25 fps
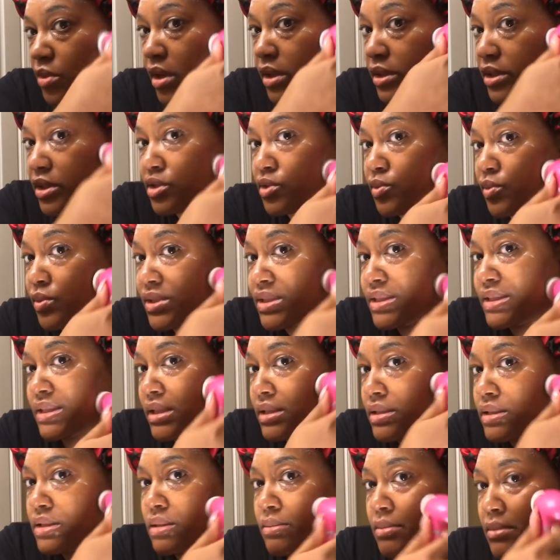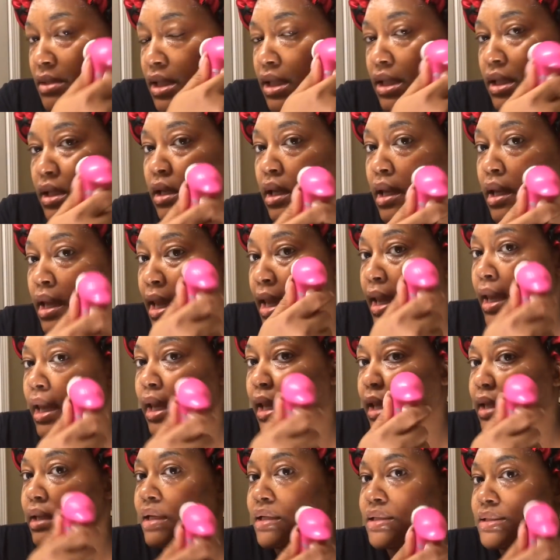products were sent to me.
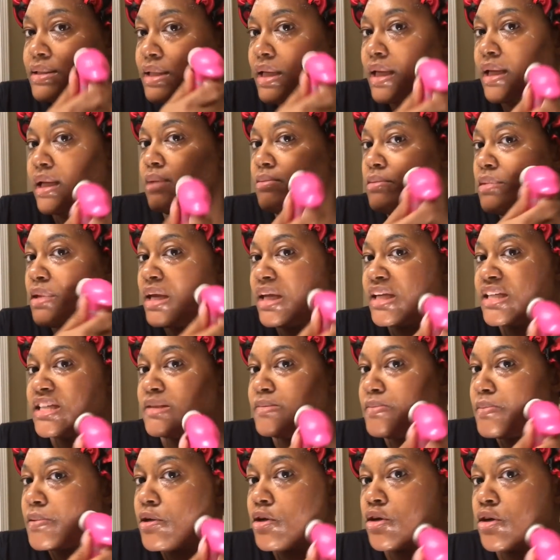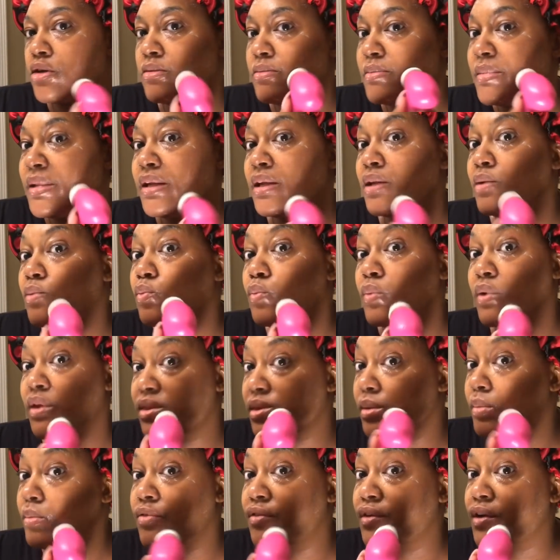And I said, let me experiment
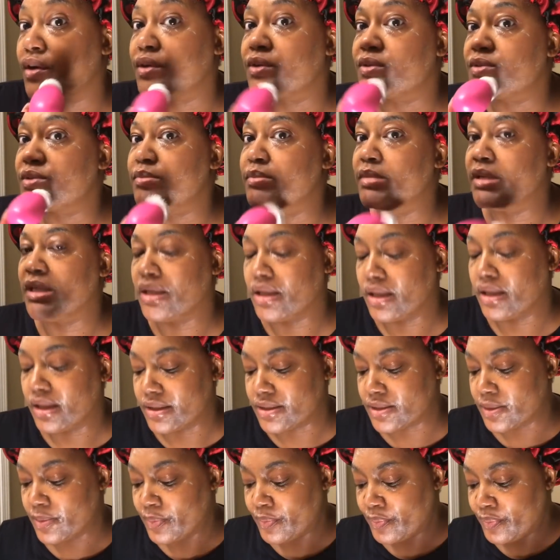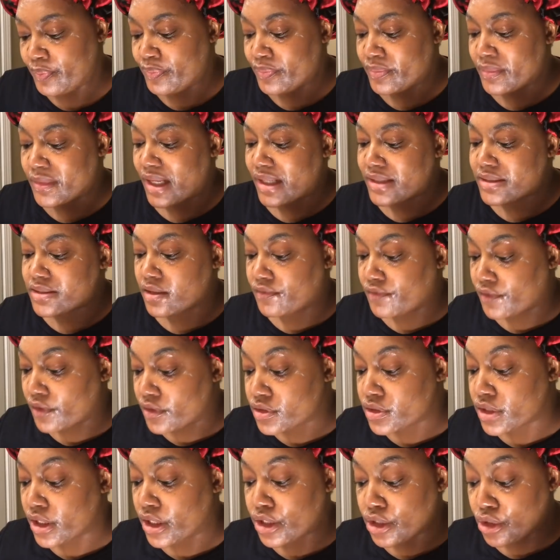with them first because that's the
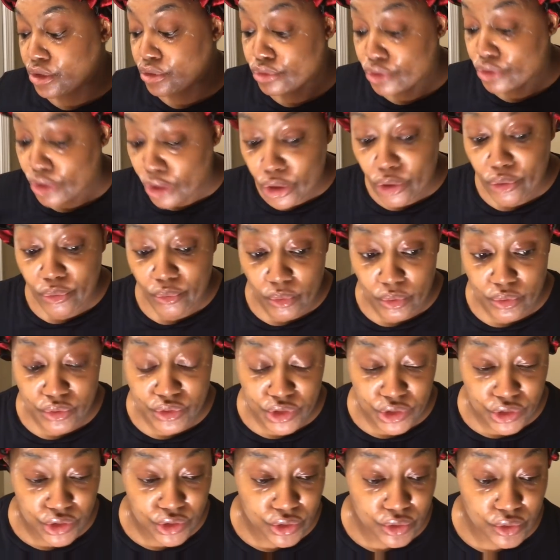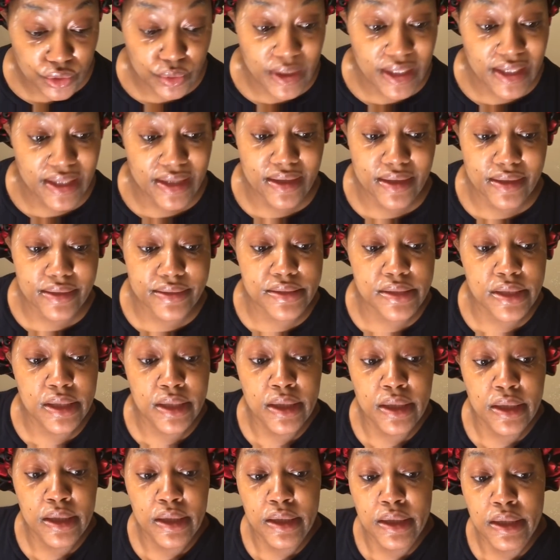first thing you don't want to do is
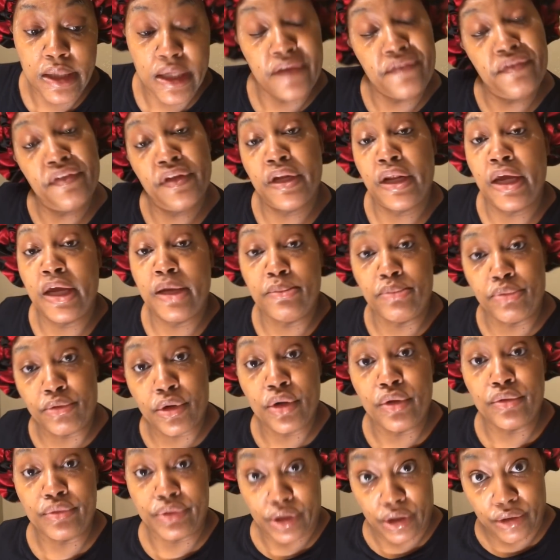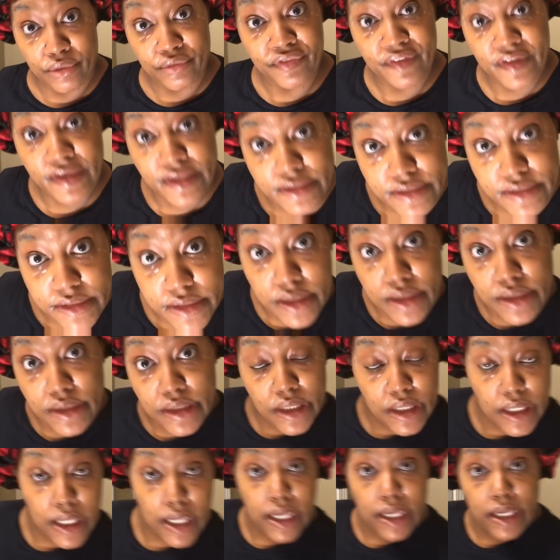if it ain't broke, don't fix it,
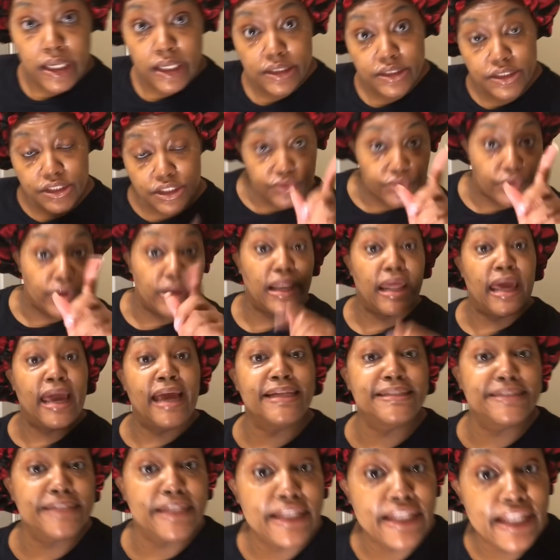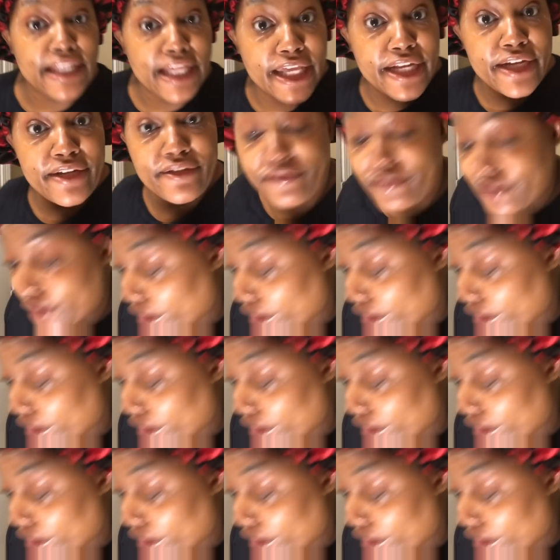okay? Just relax and let it